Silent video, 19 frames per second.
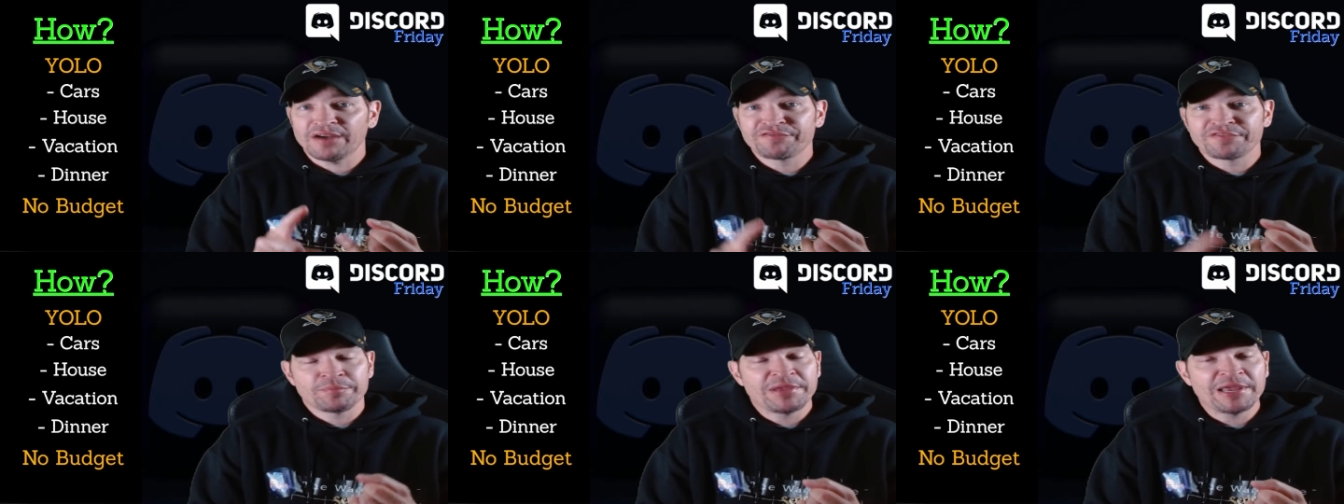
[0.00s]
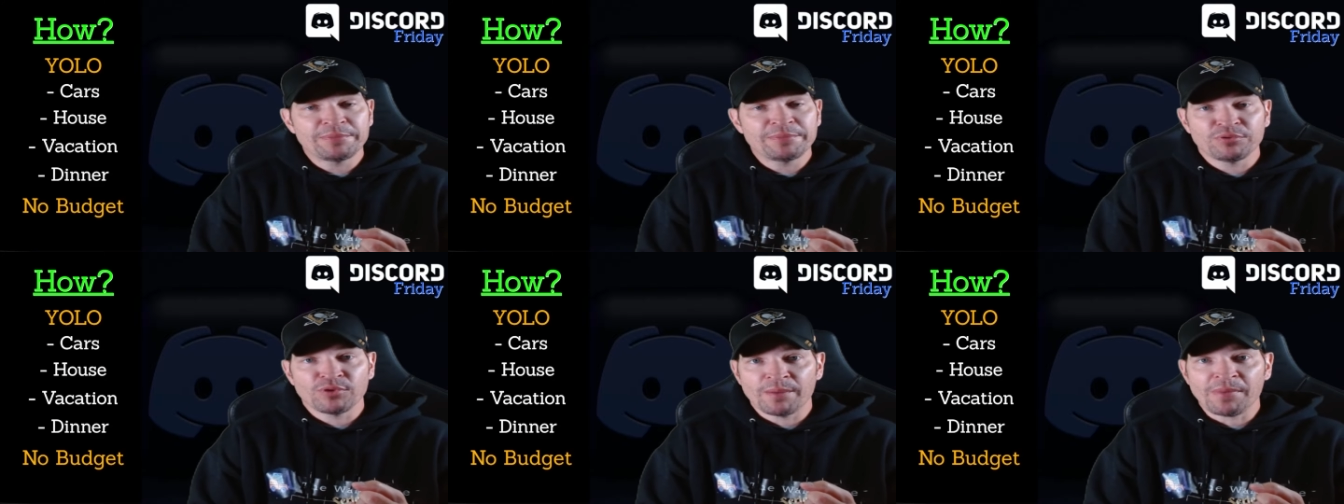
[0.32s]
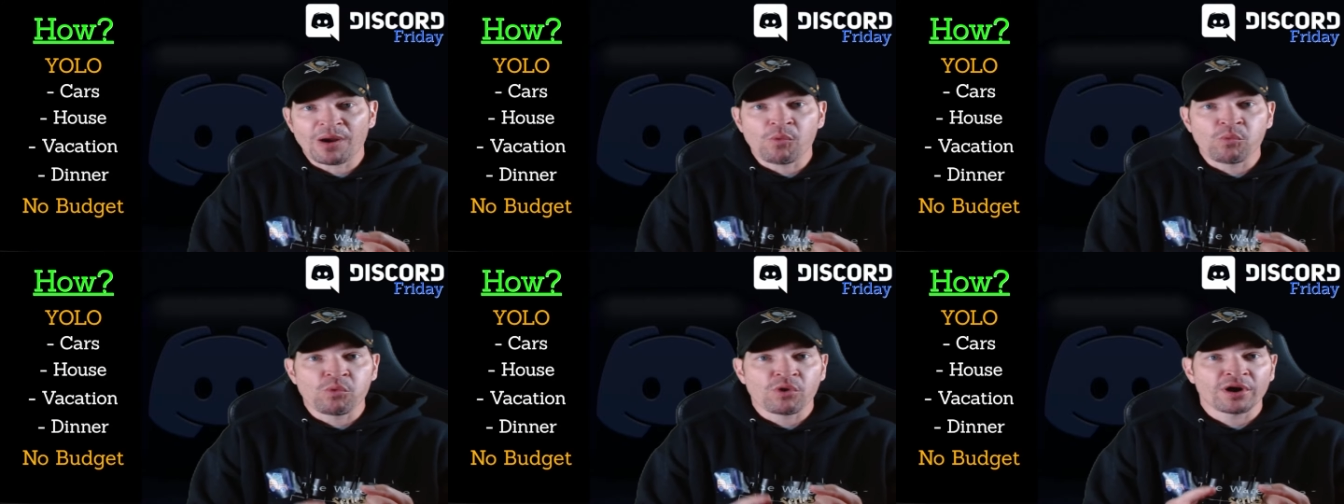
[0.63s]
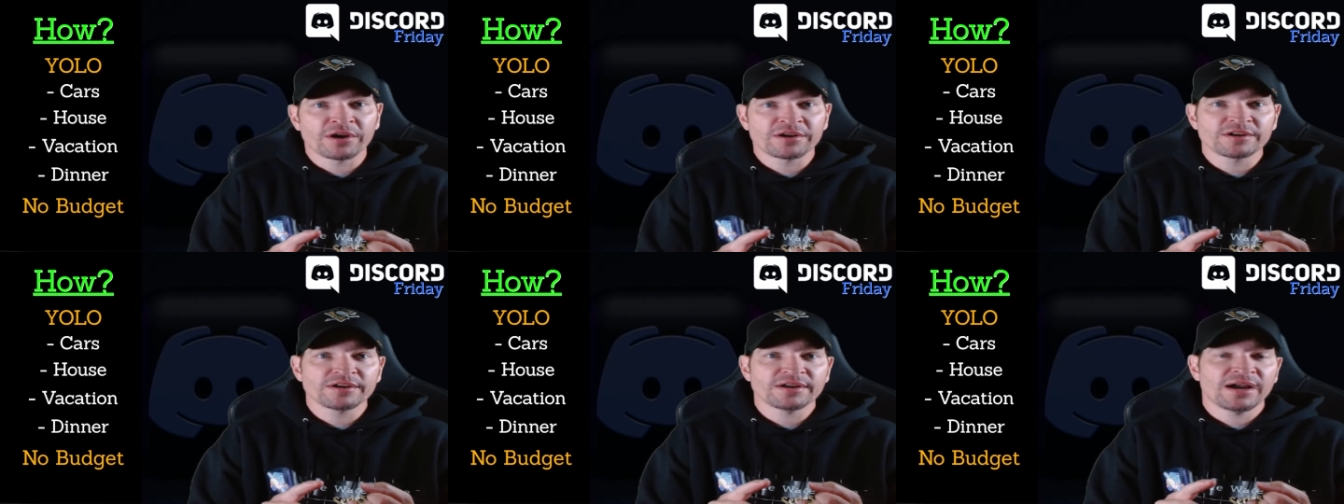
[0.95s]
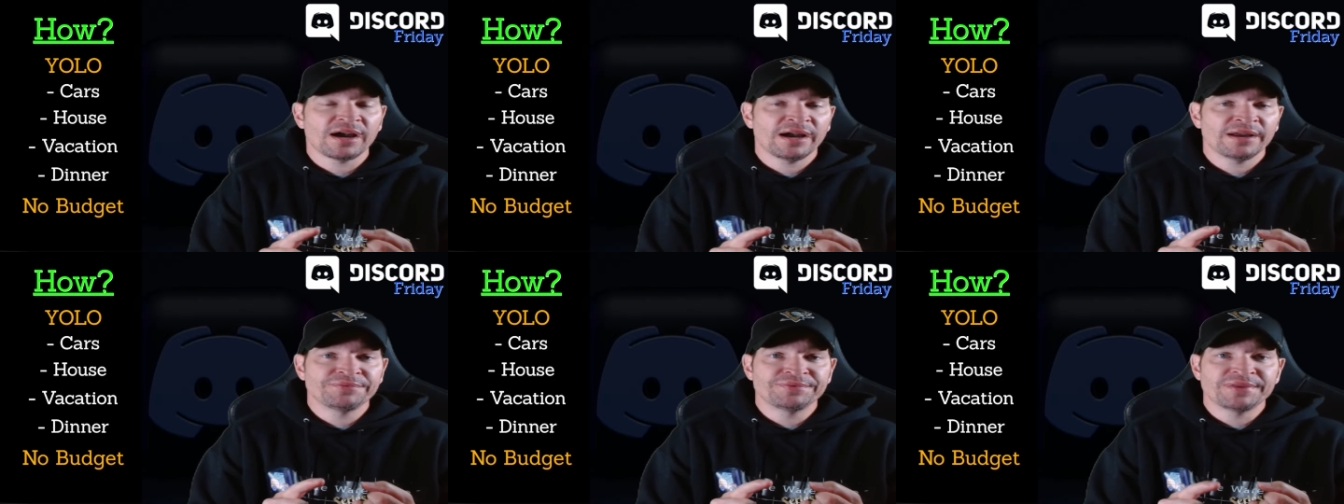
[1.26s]
from people at my work
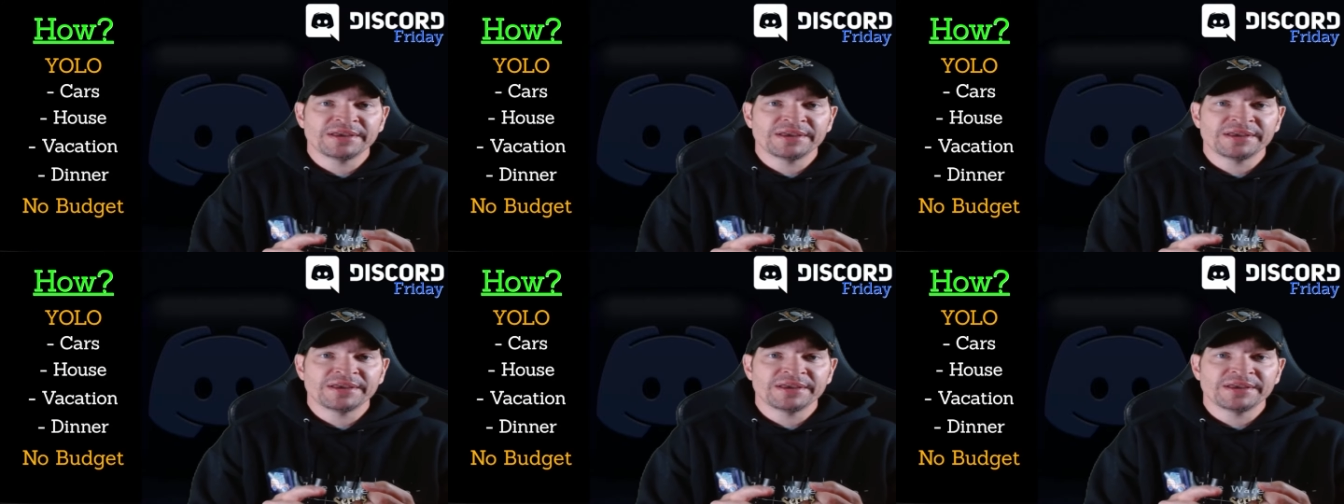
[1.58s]
uh,